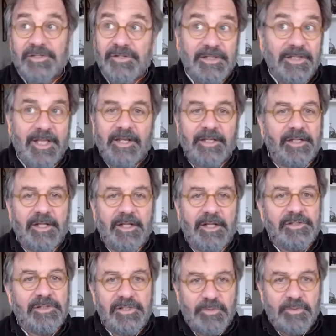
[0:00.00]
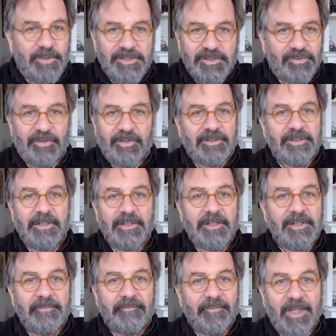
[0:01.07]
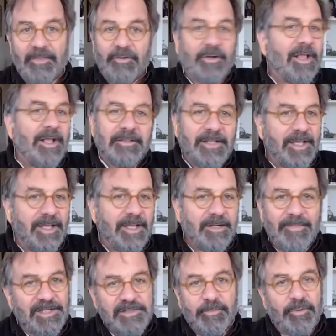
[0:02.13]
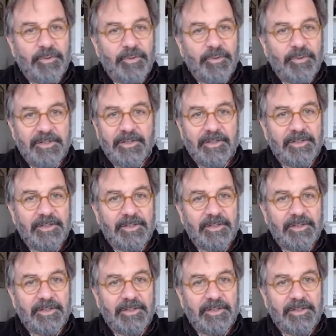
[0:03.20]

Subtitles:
There's a lot of guns in Switzerland, and there are not a lot of mass murders there.